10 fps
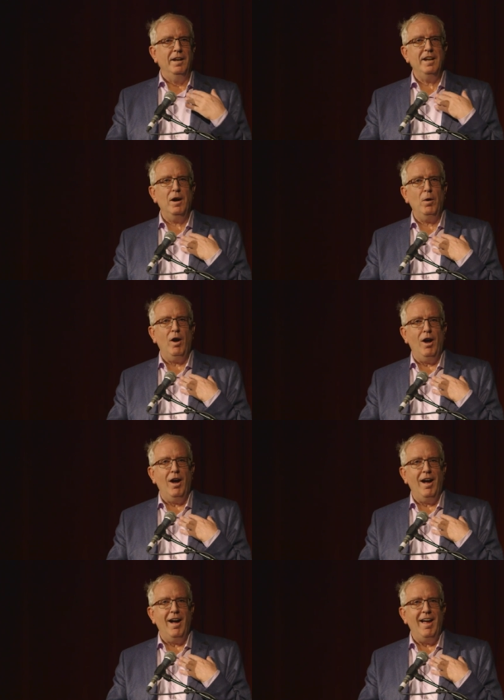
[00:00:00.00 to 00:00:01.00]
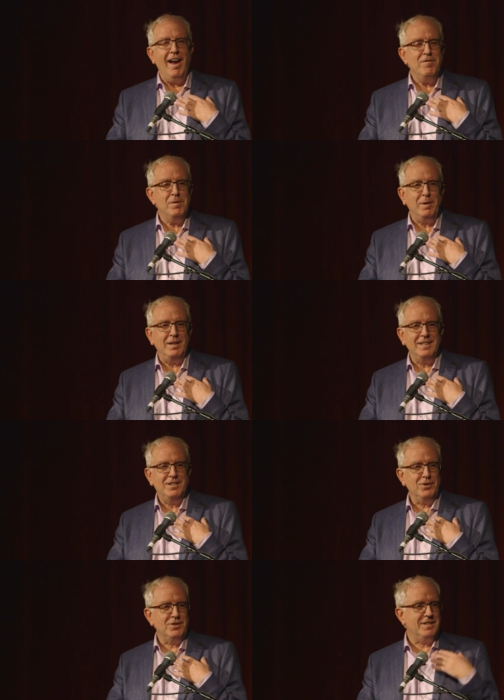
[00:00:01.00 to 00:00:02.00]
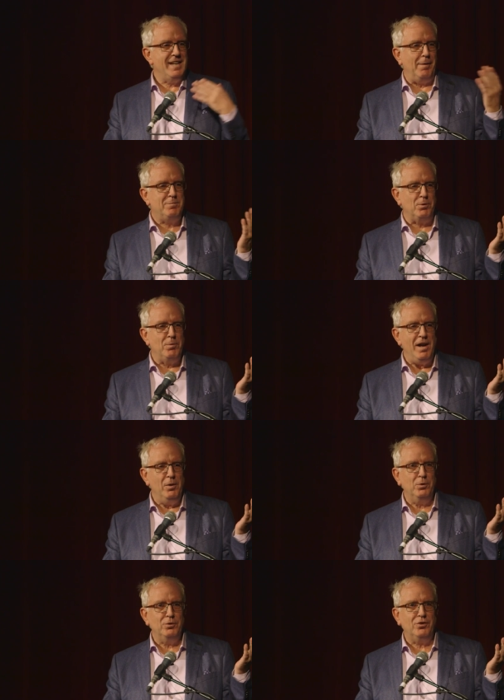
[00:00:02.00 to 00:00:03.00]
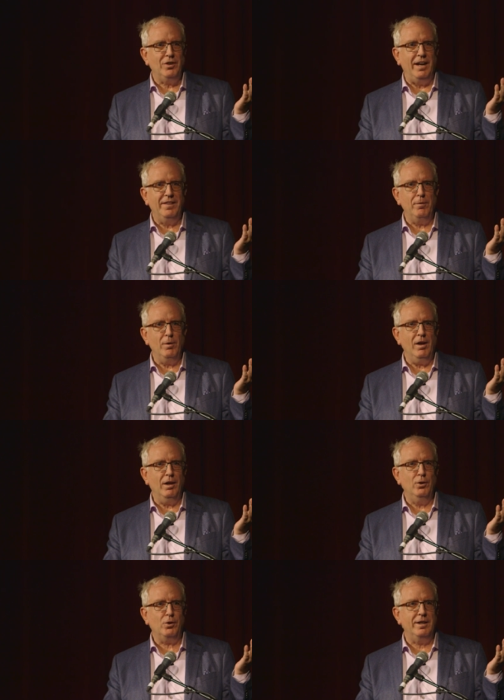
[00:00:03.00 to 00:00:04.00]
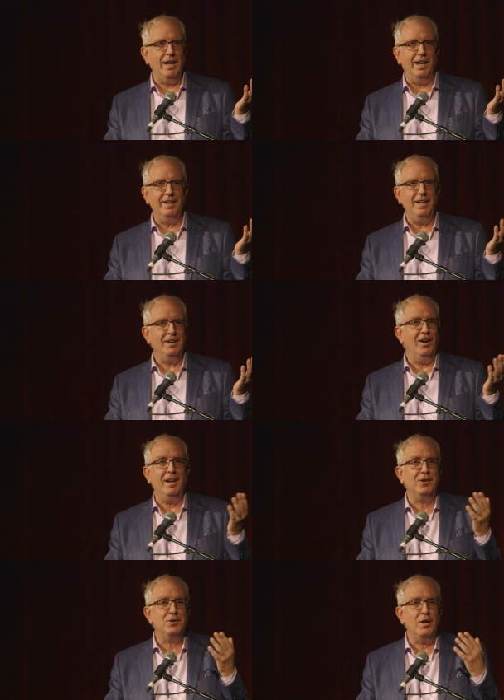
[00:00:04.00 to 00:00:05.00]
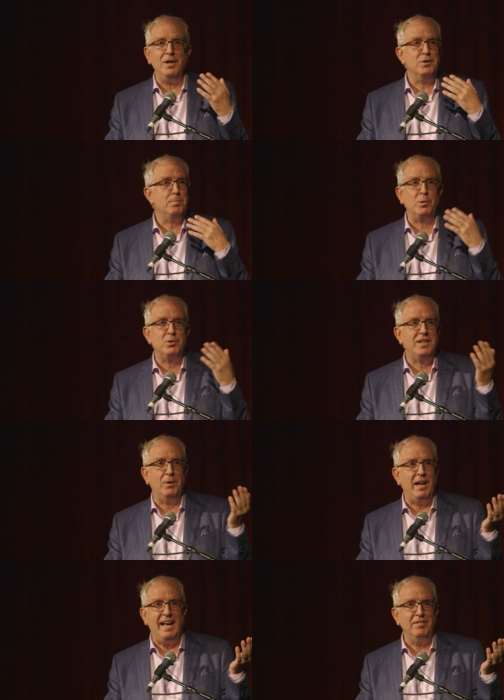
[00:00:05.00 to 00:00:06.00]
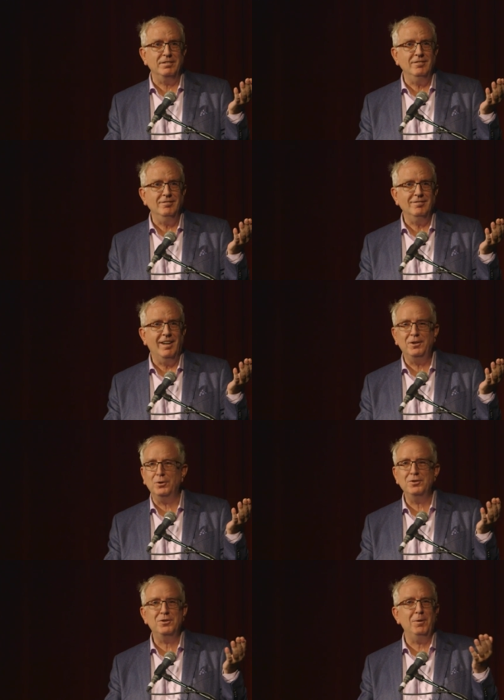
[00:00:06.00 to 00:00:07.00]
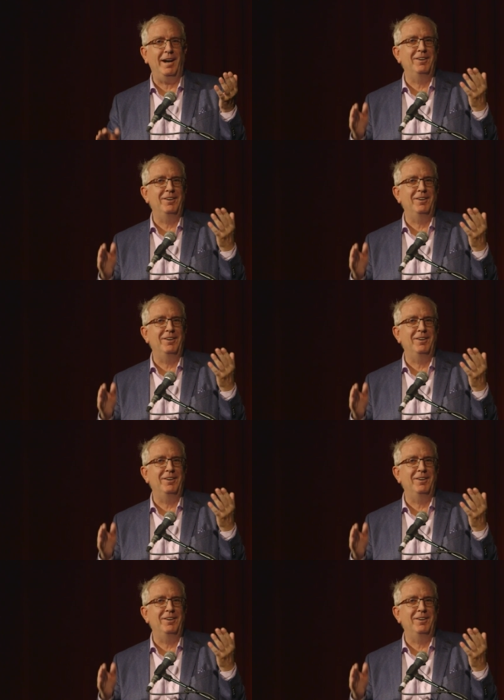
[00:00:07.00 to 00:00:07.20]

now, everybody's just snapped around and they were all looking at, and I, all I could do, I just burst out laughing. I couldn't do,